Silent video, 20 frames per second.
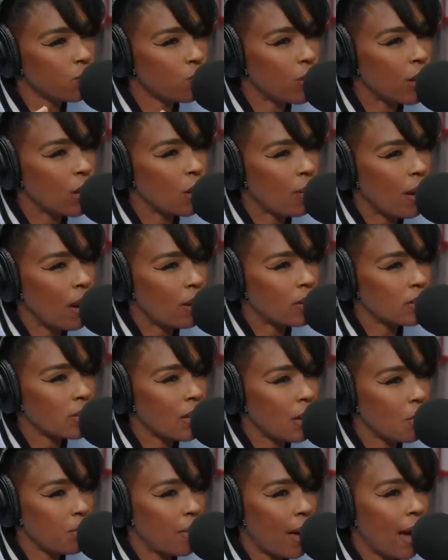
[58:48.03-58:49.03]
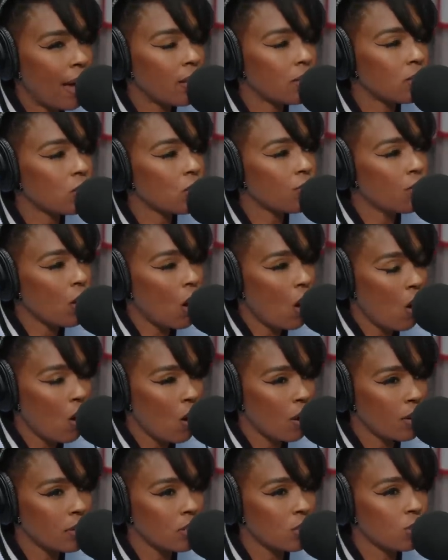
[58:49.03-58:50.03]
figure out is that balance of the
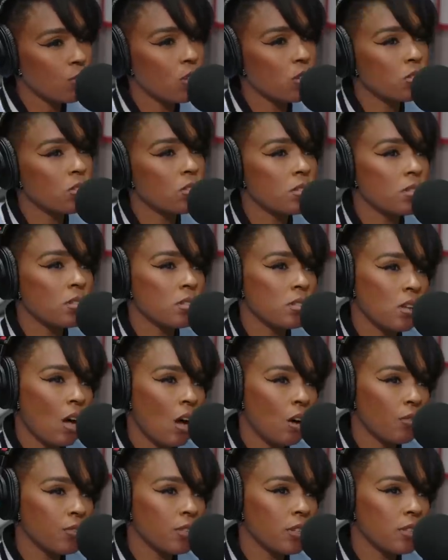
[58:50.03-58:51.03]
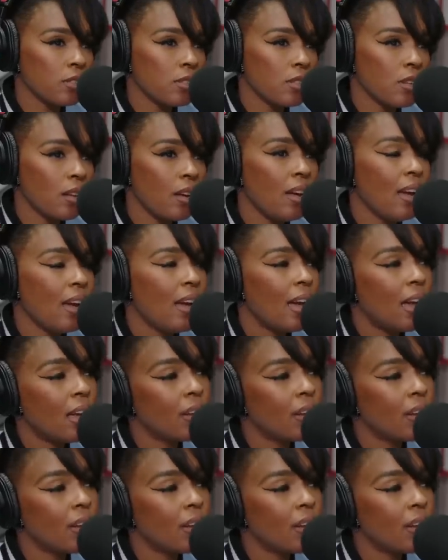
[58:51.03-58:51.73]
hardness versus the softness, yeah.